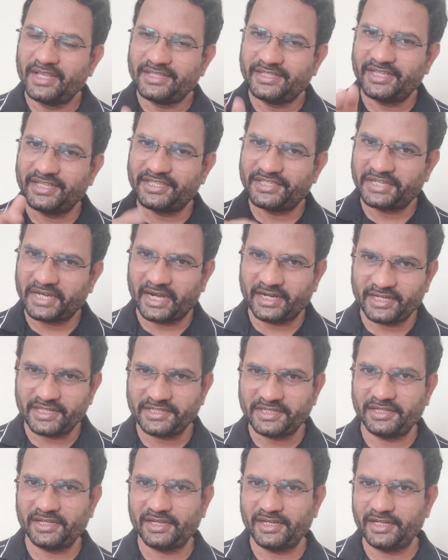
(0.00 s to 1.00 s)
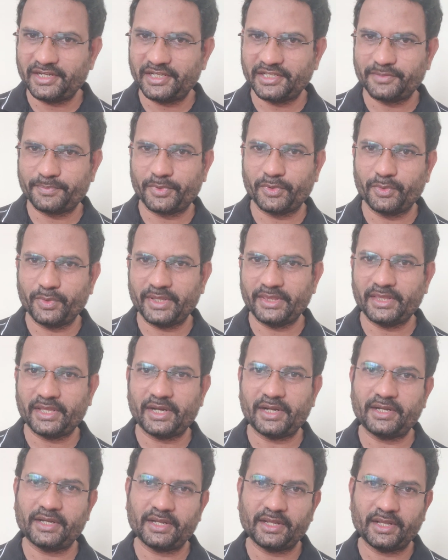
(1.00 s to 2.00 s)
See, statistically, it is proven
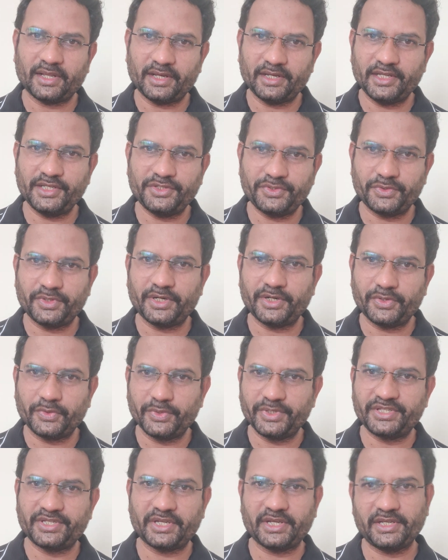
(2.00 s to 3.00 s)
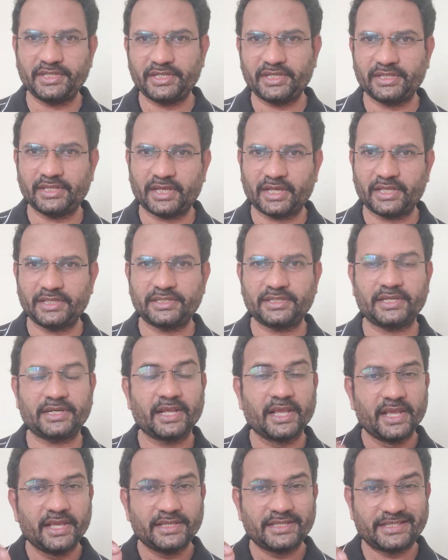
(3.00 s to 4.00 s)
that any student who is changing the
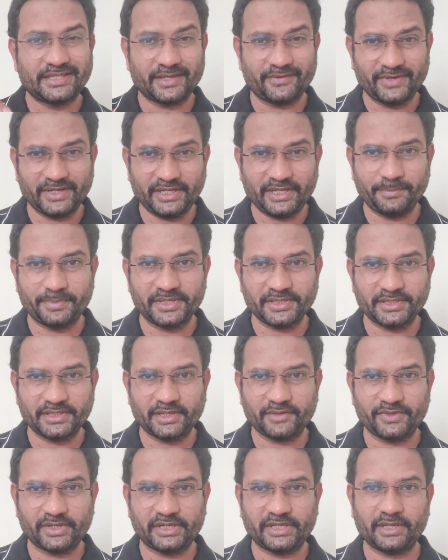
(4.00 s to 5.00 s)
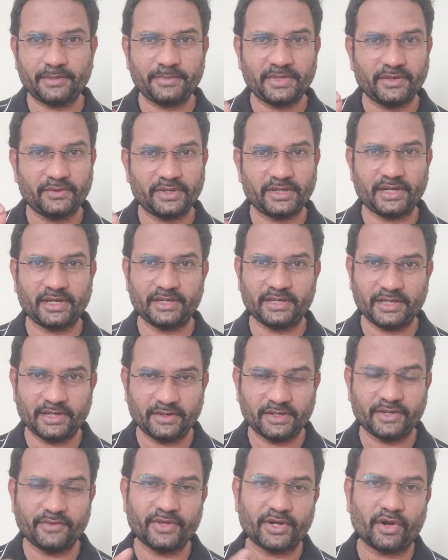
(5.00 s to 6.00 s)
answer, 70% of the time he'll
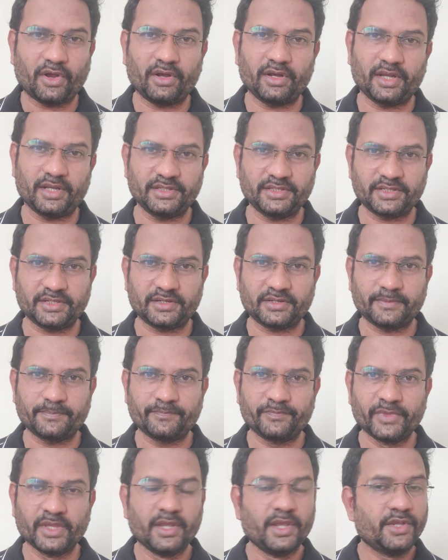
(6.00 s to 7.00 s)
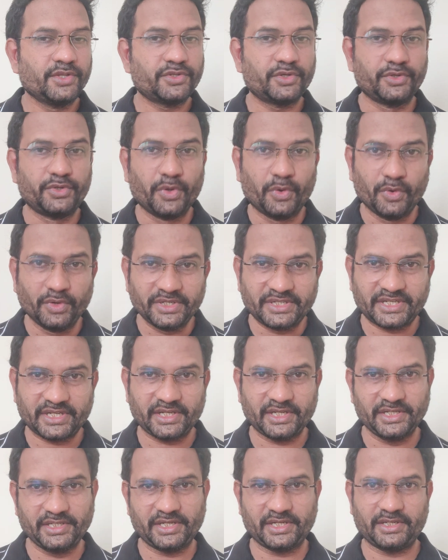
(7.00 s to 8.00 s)
give a wrong answer. So don't
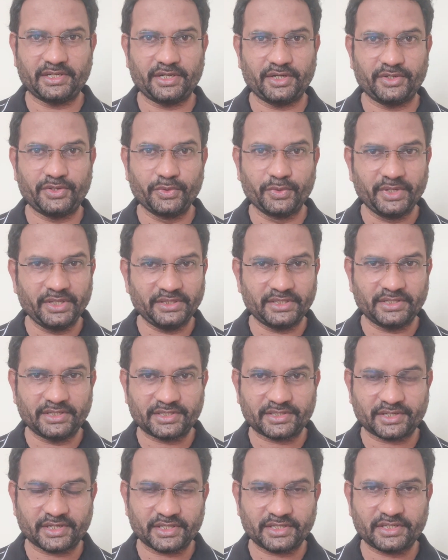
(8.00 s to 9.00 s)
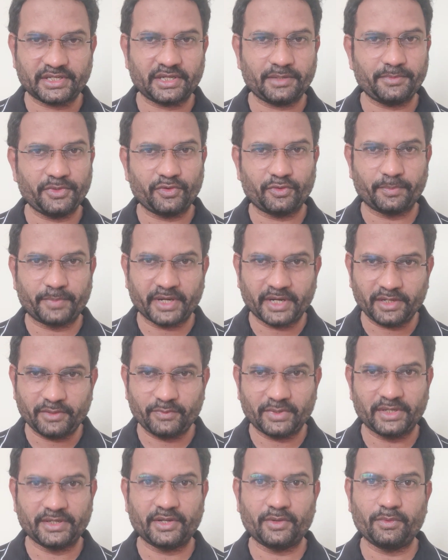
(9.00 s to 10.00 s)
change it. During that stress time, your
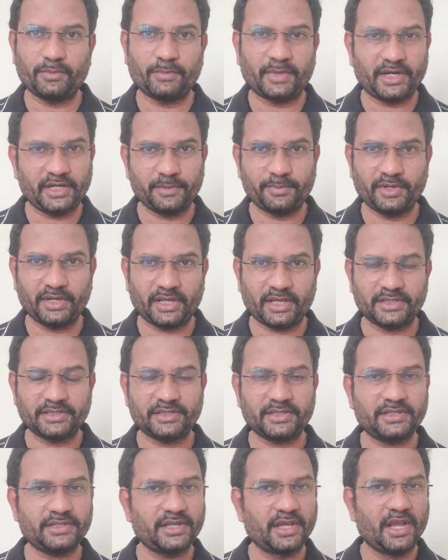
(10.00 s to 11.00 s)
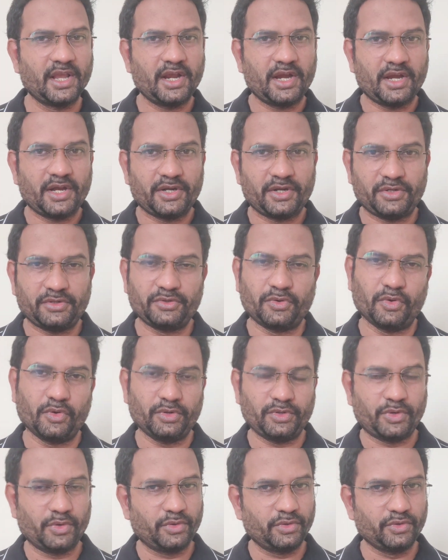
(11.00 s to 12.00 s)
brain will give multiple answers.
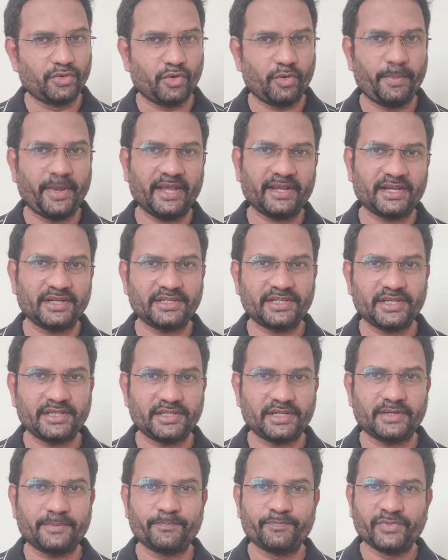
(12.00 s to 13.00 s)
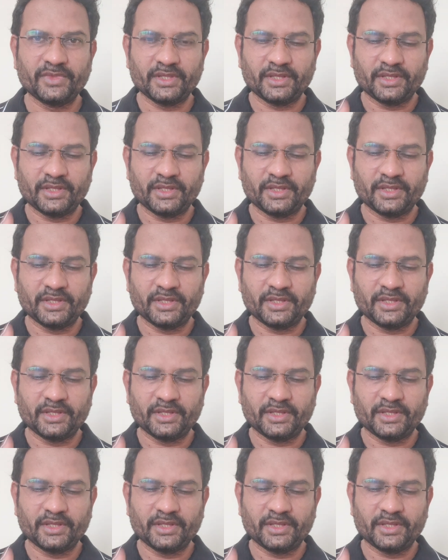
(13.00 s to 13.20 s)
Don't go back and change it.